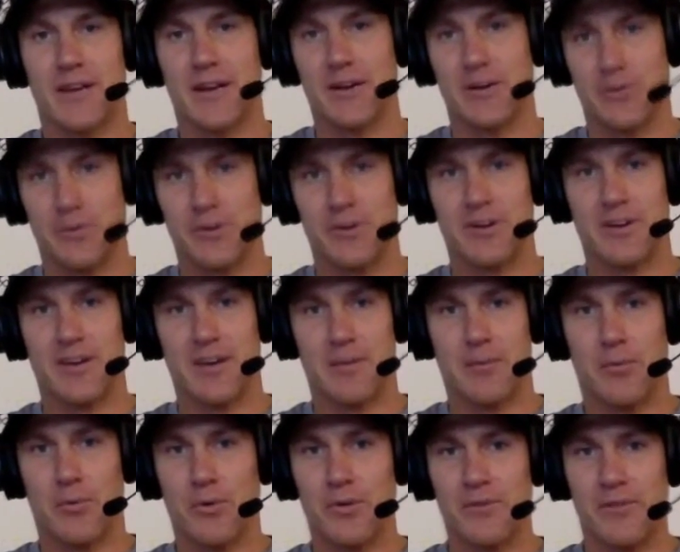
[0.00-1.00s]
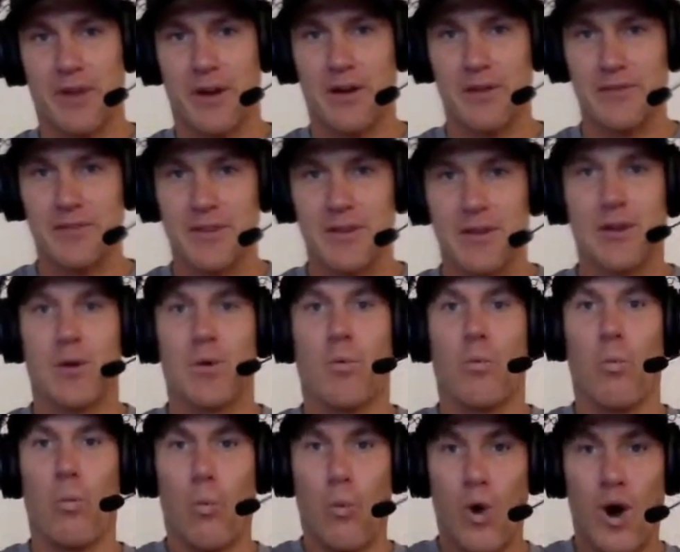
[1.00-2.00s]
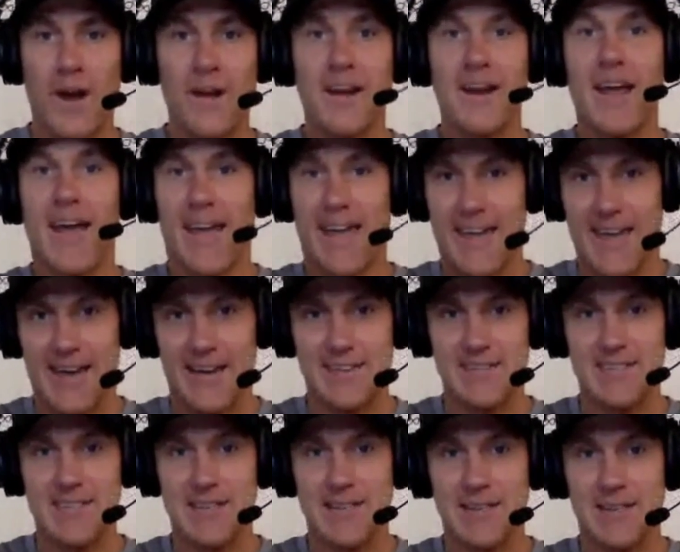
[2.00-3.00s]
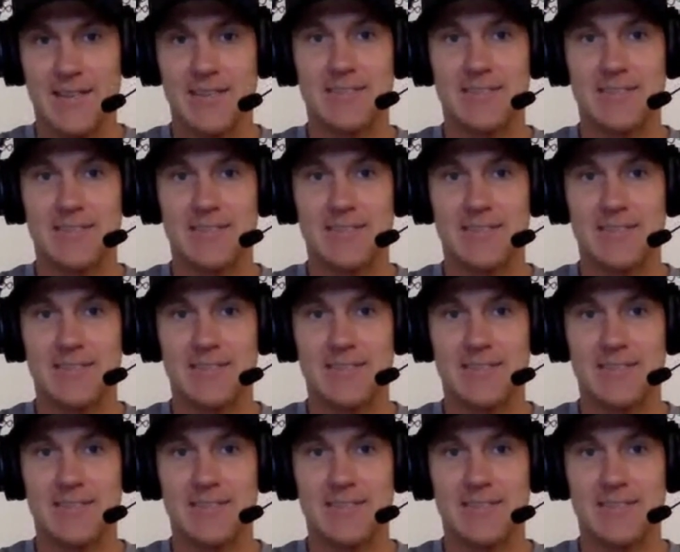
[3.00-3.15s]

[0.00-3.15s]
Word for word: And in order to get more involved, one hand